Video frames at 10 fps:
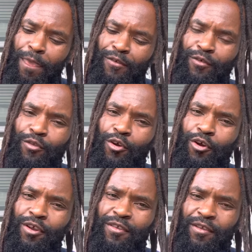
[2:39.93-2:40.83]
stir
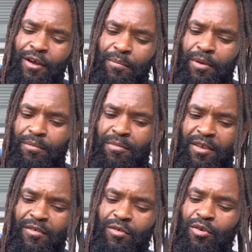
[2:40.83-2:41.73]
this up and
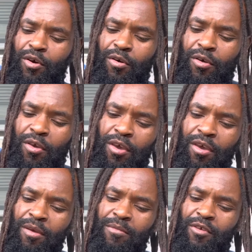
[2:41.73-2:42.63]
mix you know
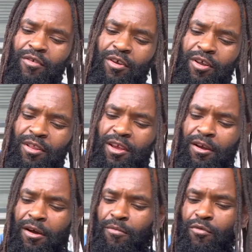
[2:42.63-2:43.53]
mix everything
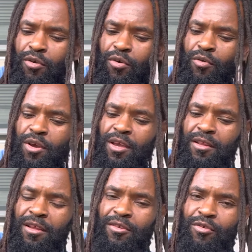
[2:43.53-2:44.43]
up real quick
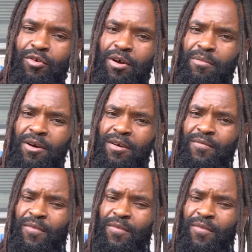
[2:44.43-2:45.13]
and then you know i'm gonna